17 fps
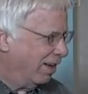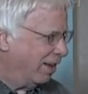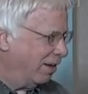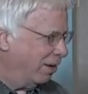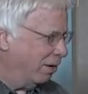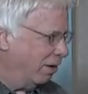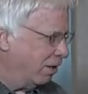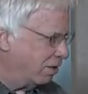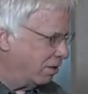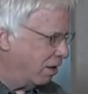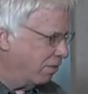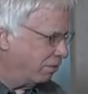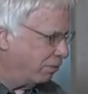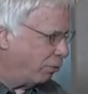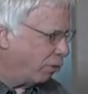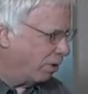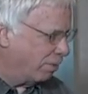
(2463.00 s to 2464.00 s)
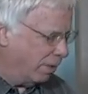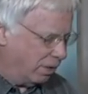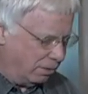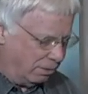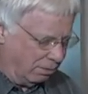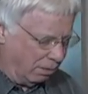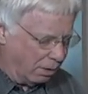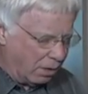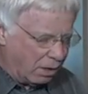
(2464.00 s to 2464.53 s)
didn't like that
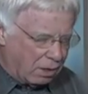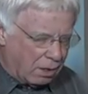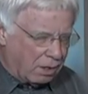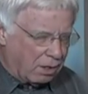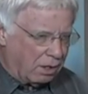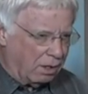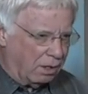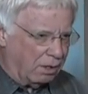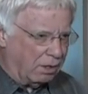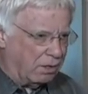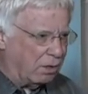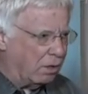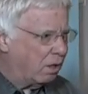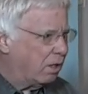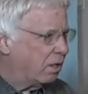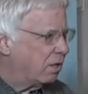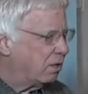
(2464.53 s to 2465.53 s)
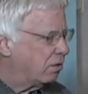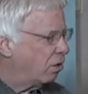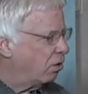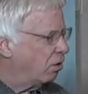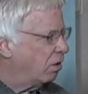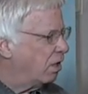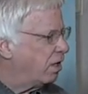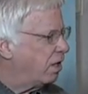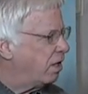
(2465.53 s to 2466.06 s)
foreman. And he,
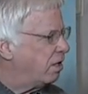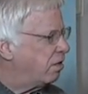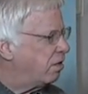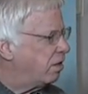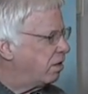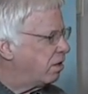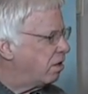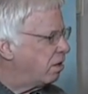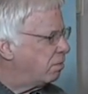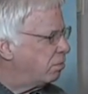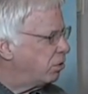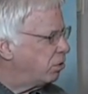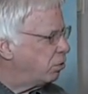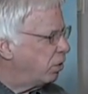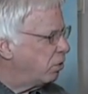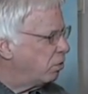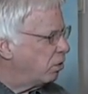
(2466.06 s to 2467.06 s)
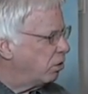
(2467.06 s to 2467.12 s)
don't let anything come between what